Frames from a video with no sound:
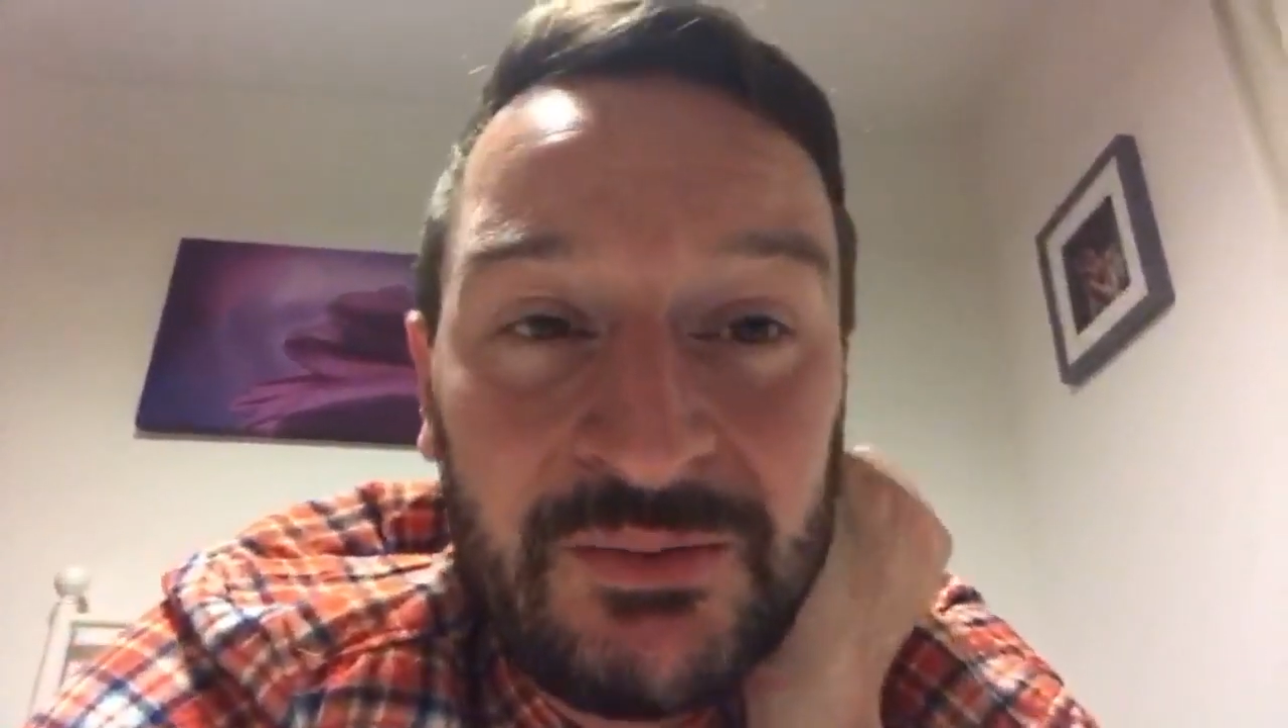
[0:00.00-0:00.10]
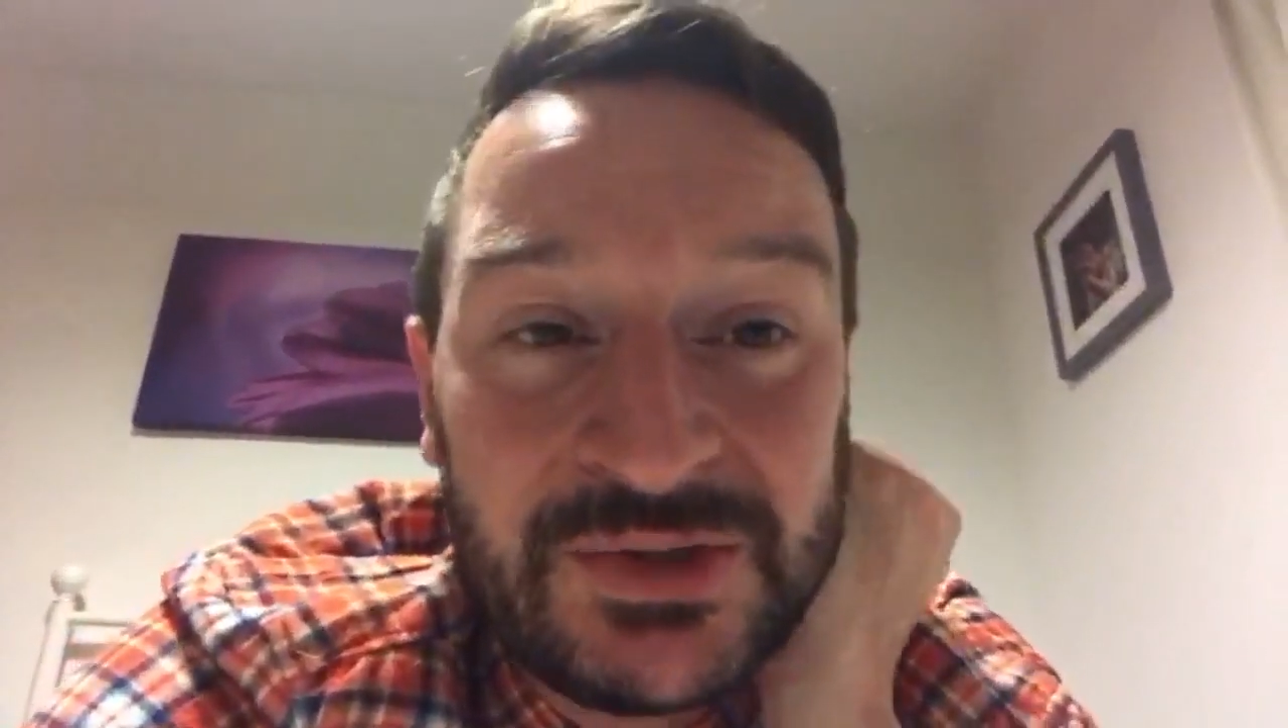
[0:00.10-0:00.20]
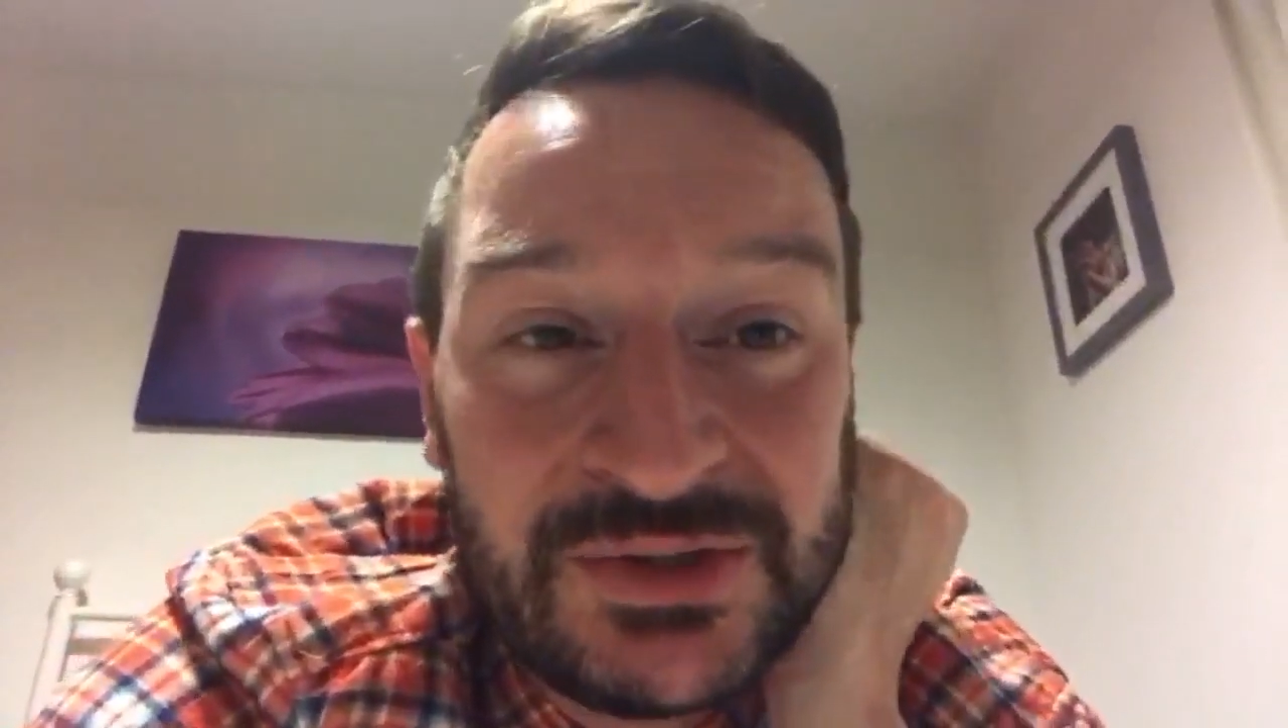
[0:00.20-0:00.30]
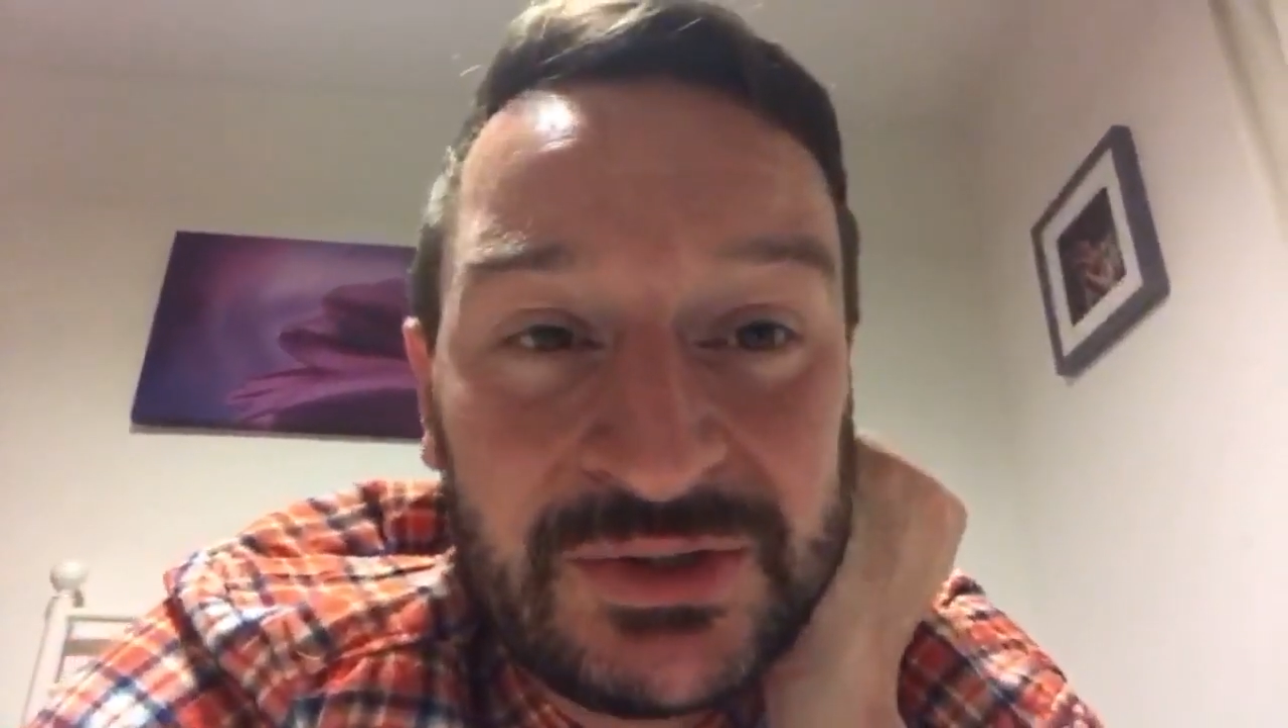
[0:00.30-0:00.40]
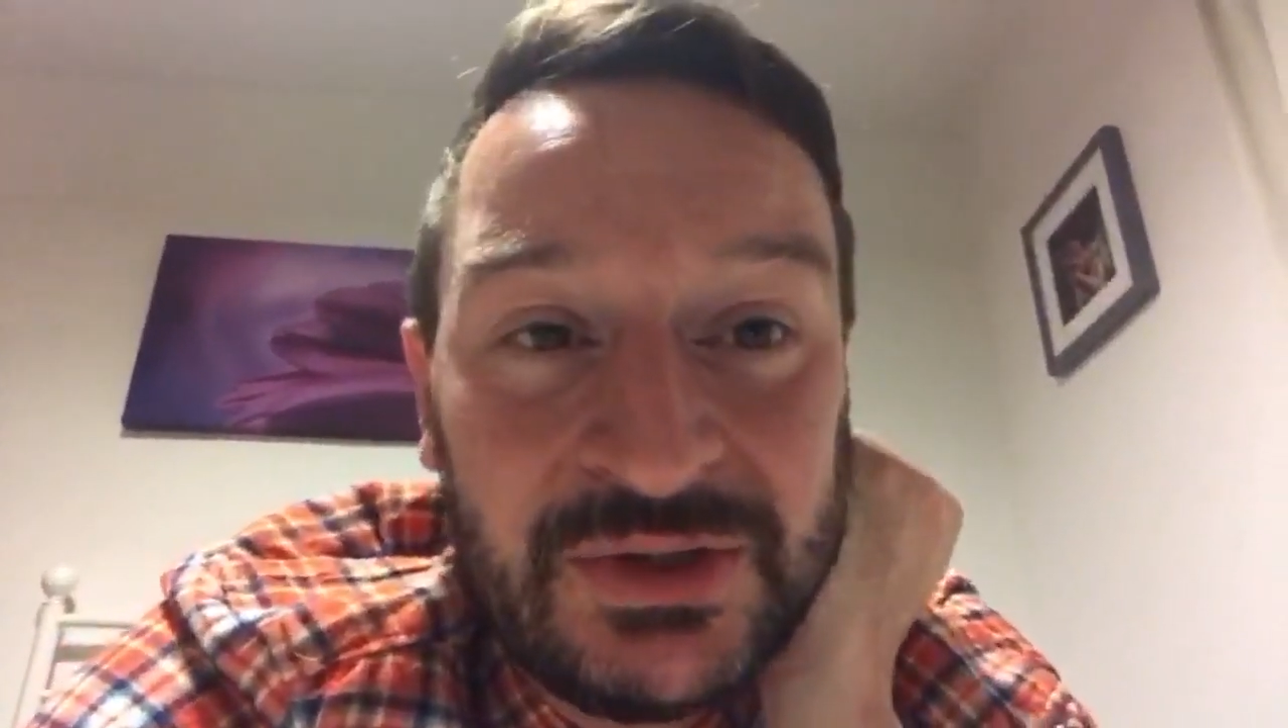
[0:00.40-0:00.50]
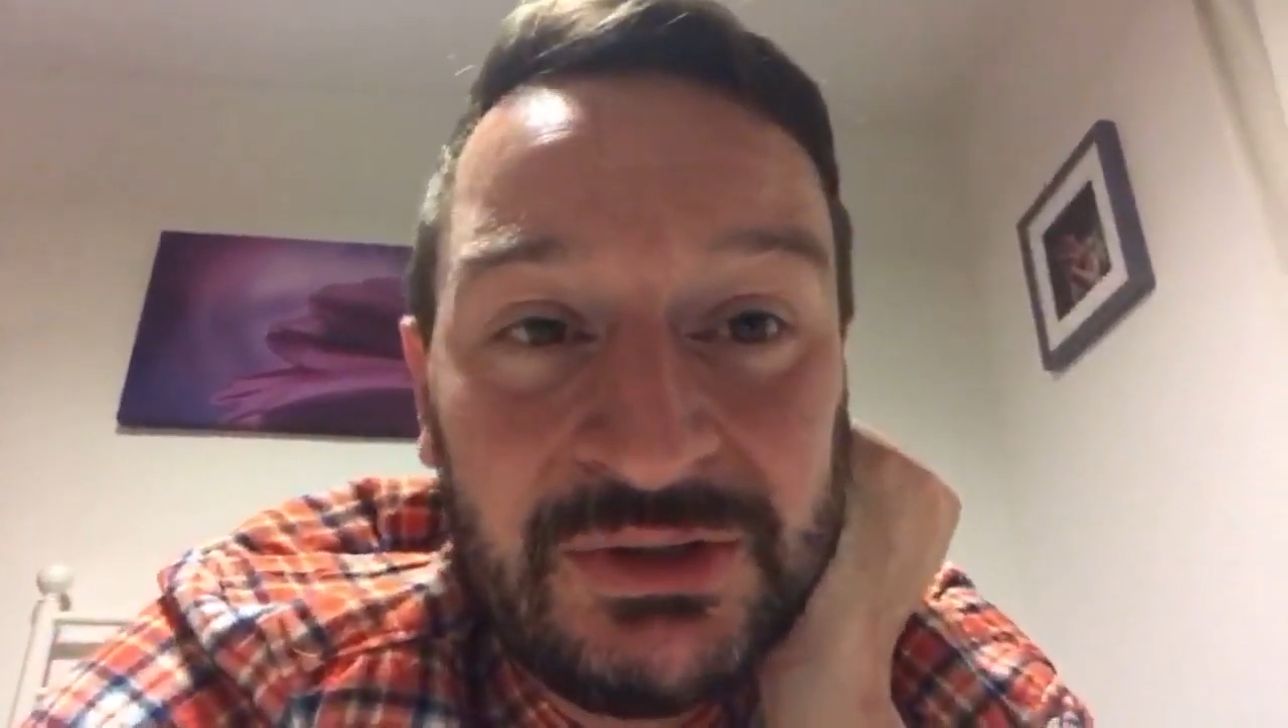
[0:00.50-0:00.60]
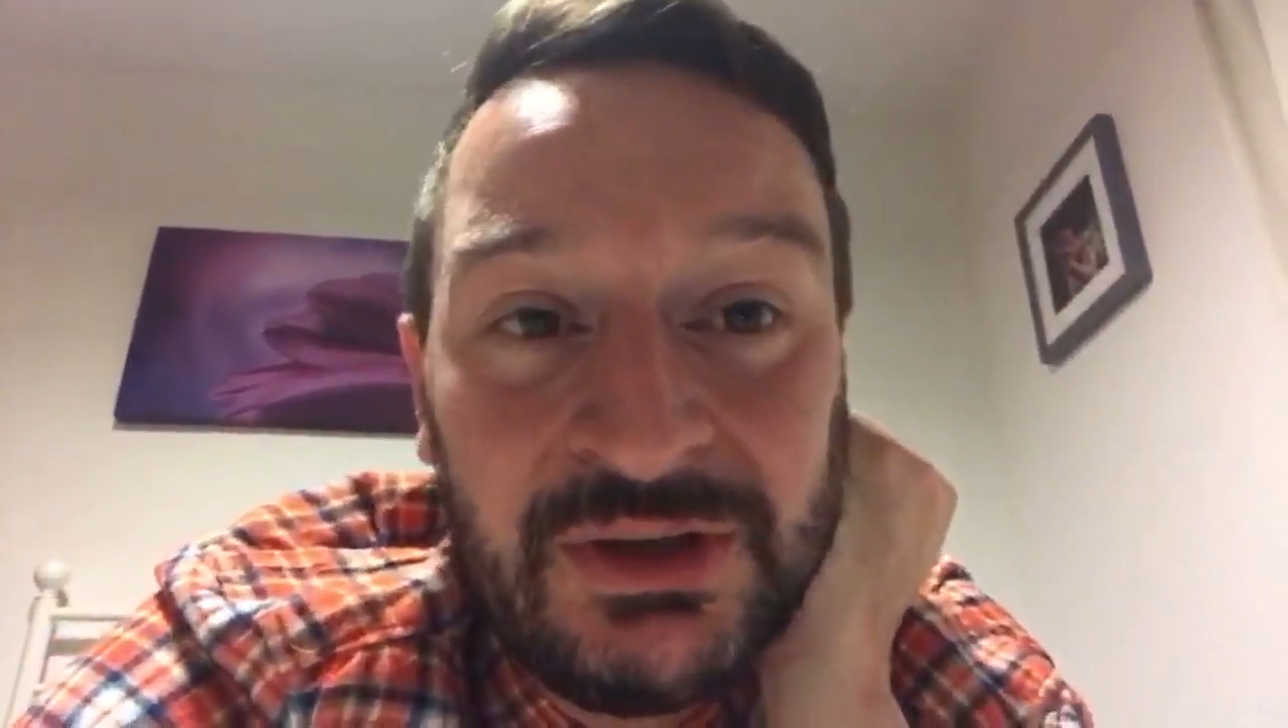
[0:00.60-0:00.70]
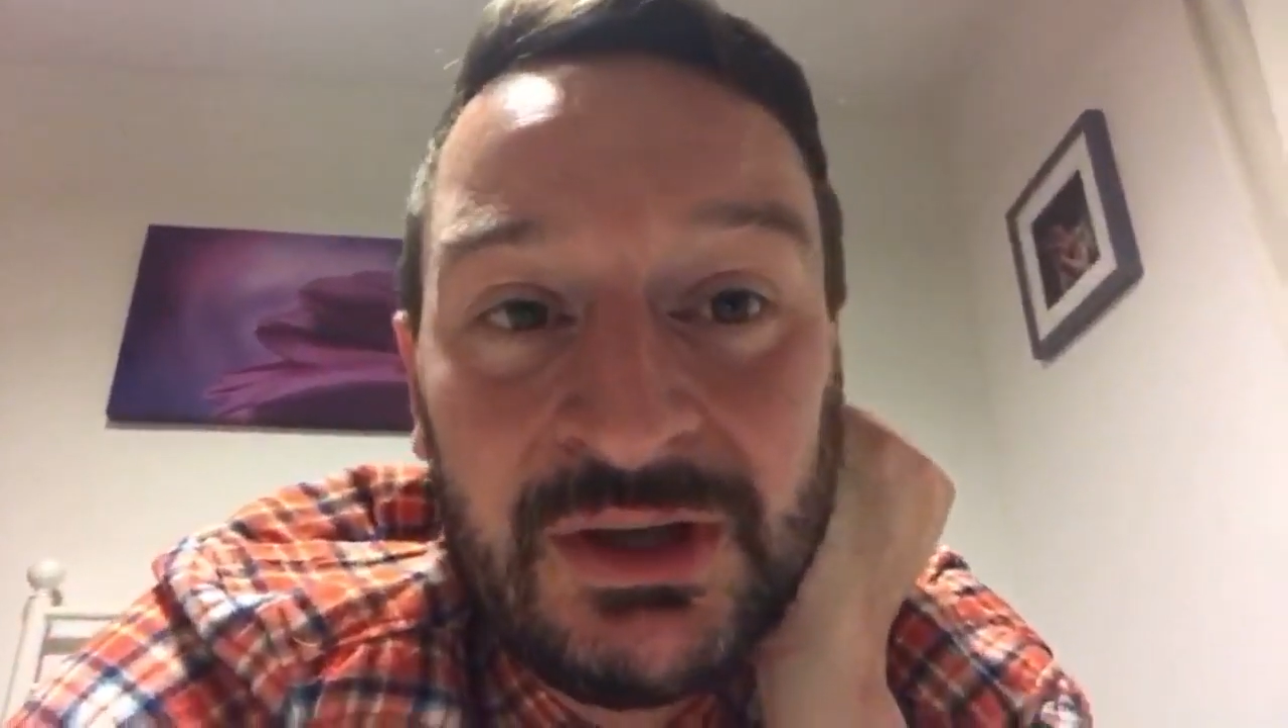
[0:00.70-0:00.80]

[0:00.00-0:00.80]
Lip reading: which is good.